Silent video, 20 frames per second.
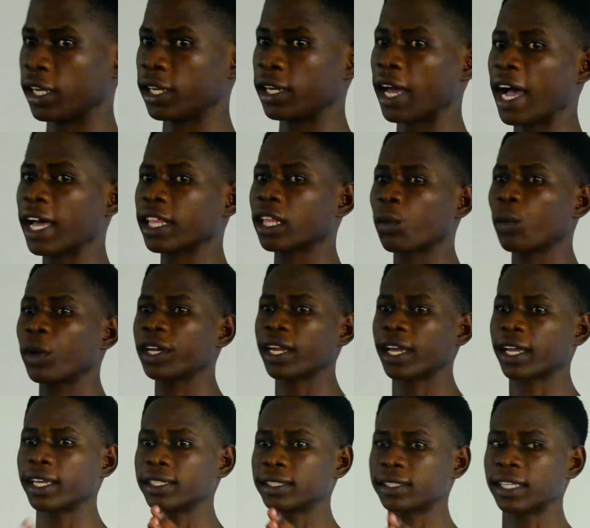In other words,
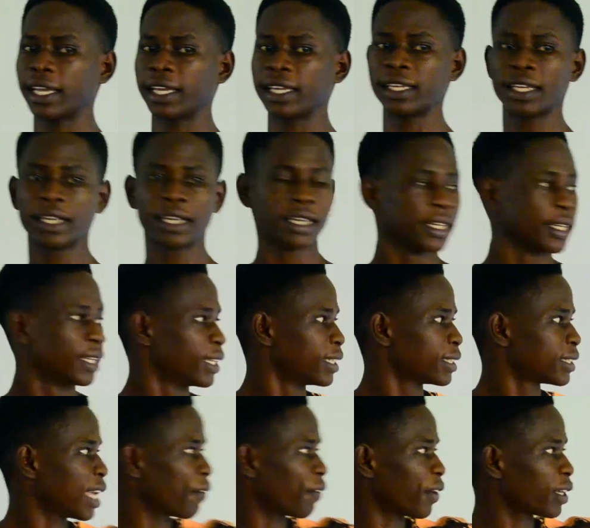I can say
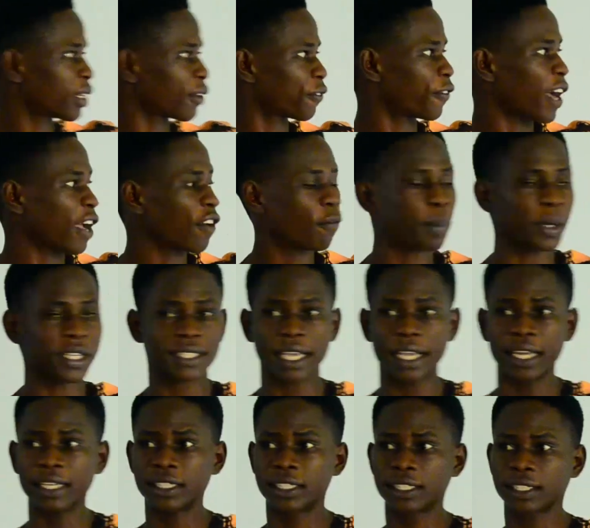
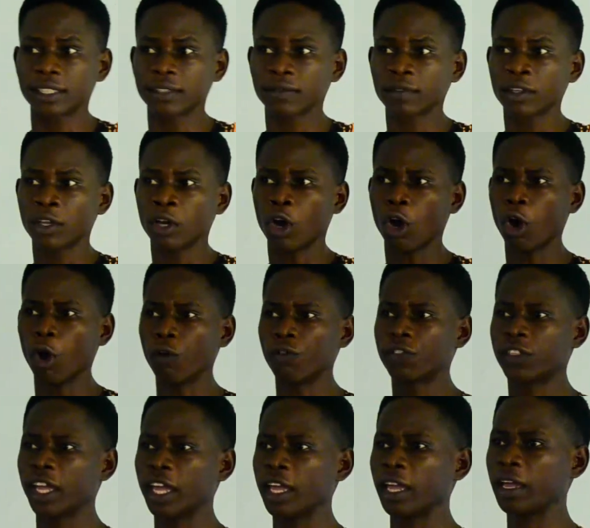75%
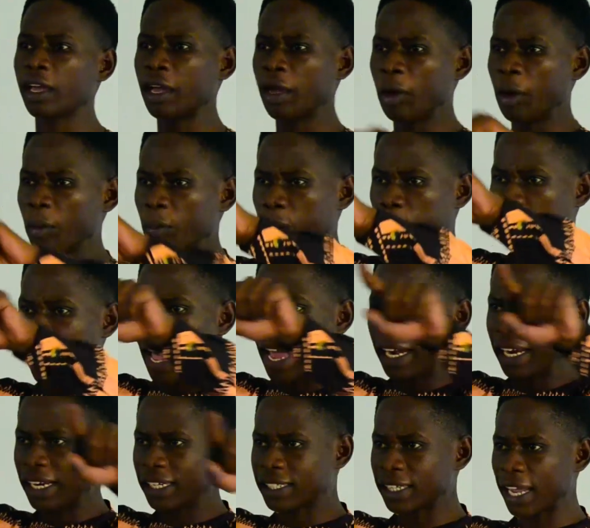of the
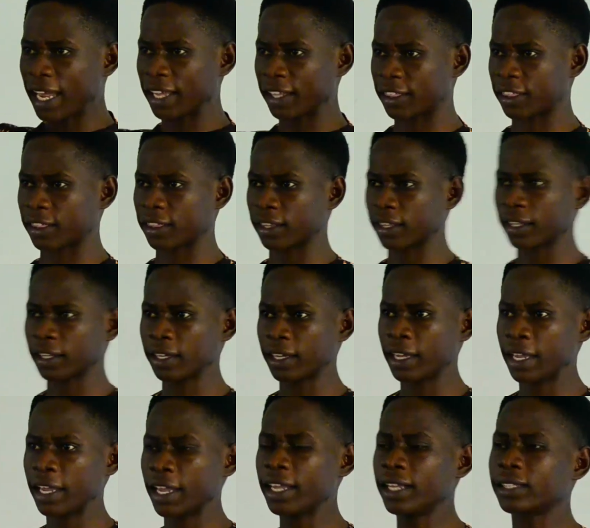planet Earth
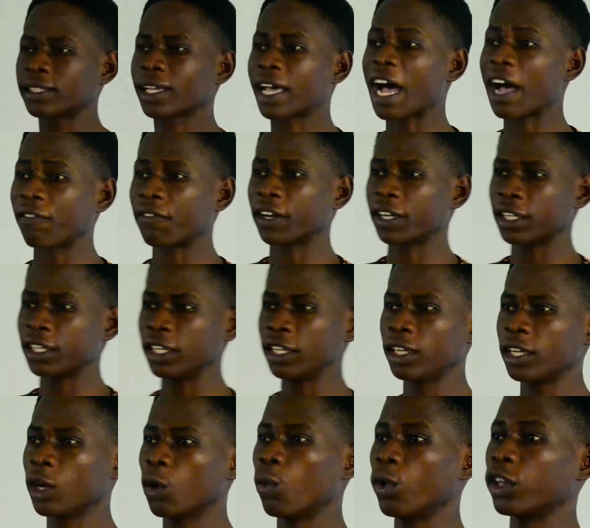is covered
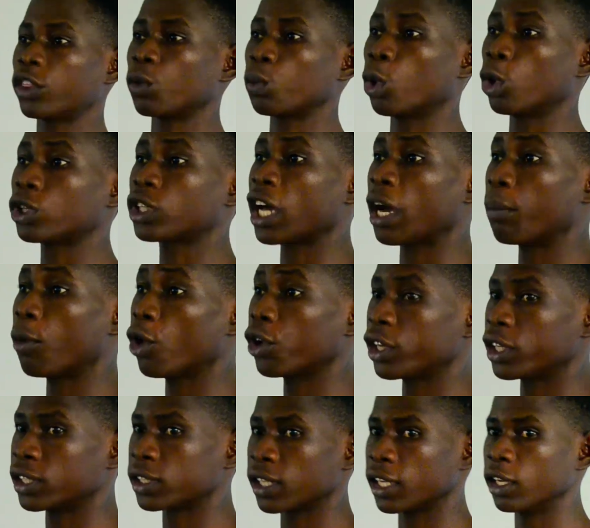with water
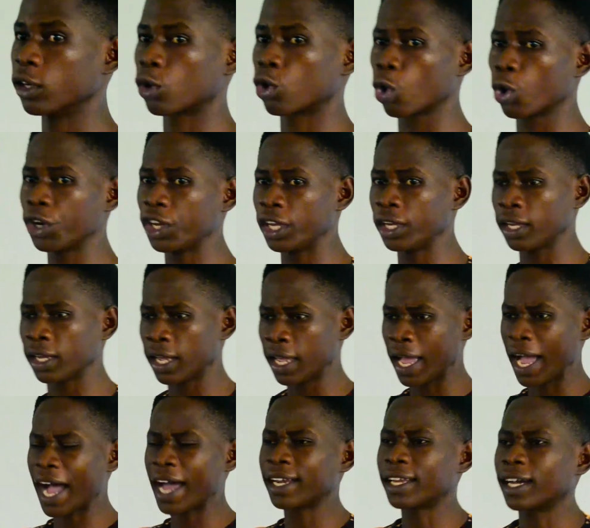bodies,
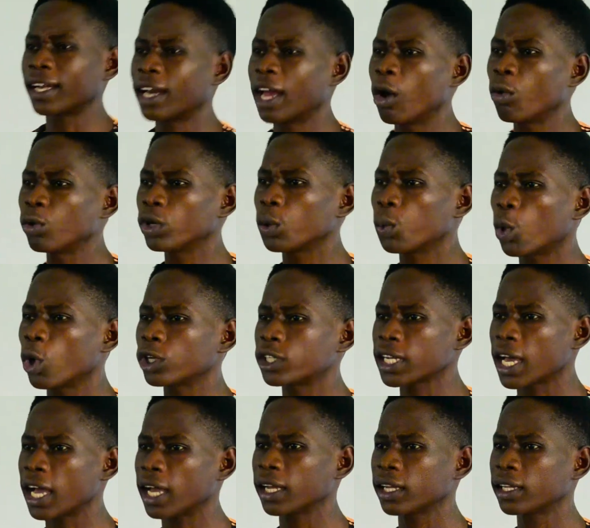including underground
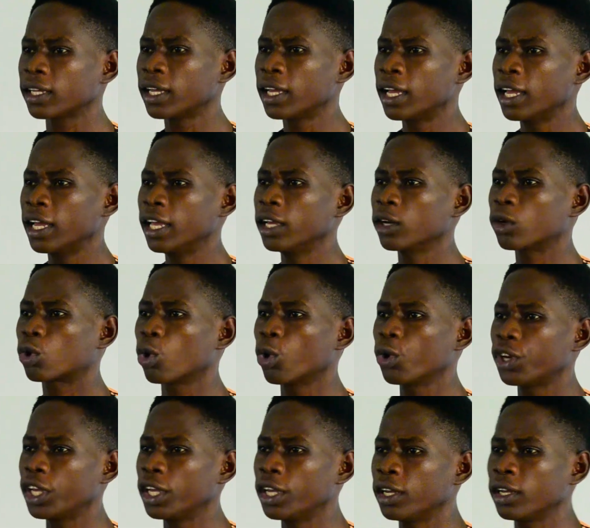water,
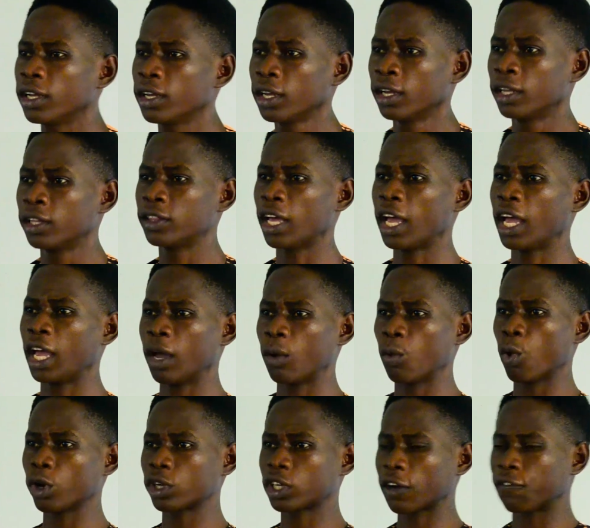including the
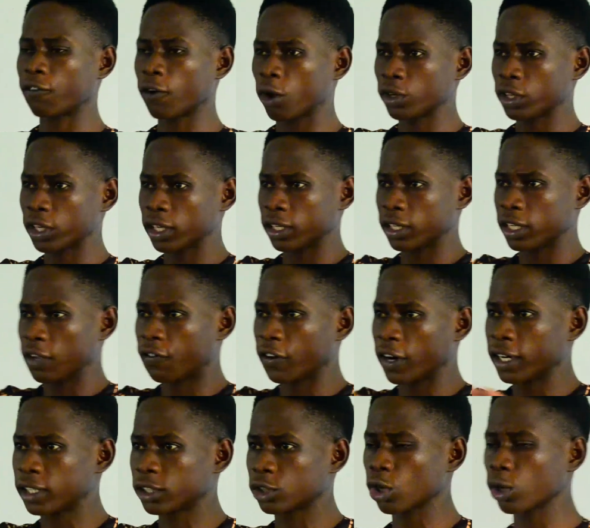water found in
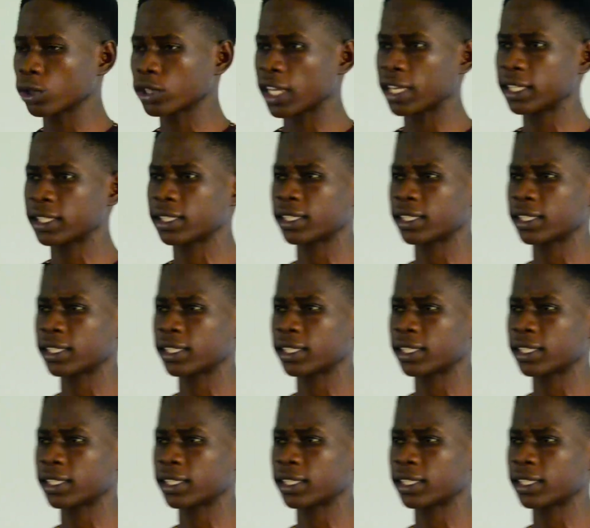different sources